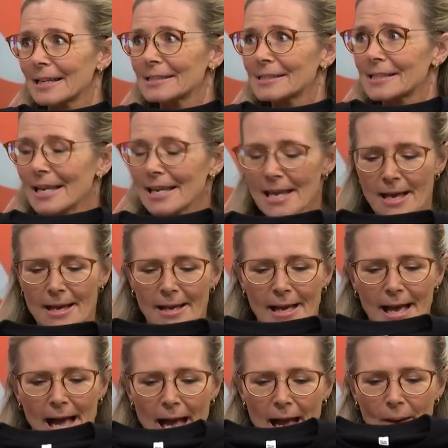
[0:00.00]
It's the
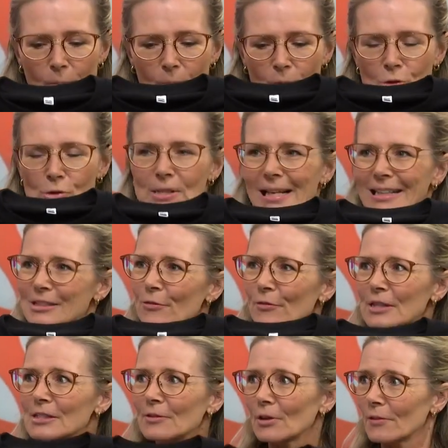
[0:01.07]
um, New Zealand's
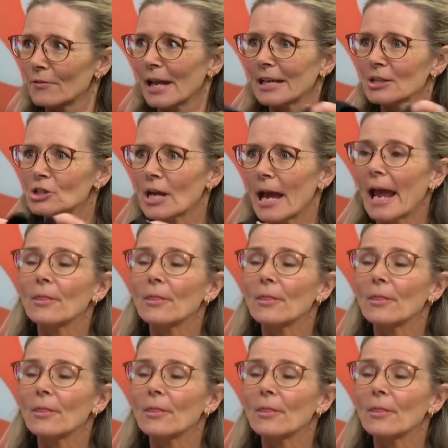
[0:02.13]
Festival of Nature,